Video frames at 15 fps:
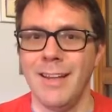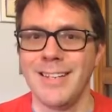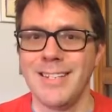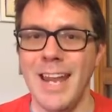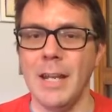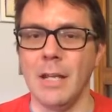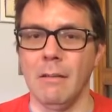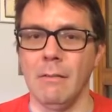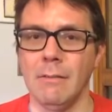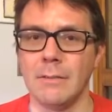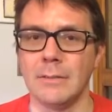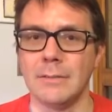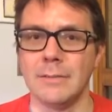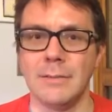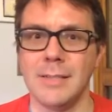technical,
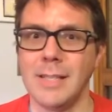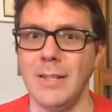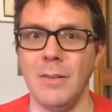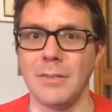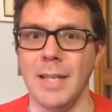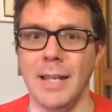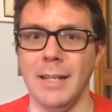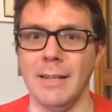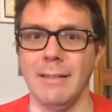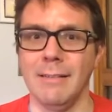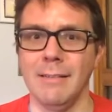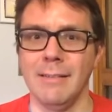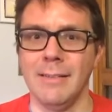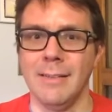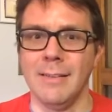because they're not
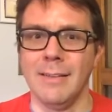technical.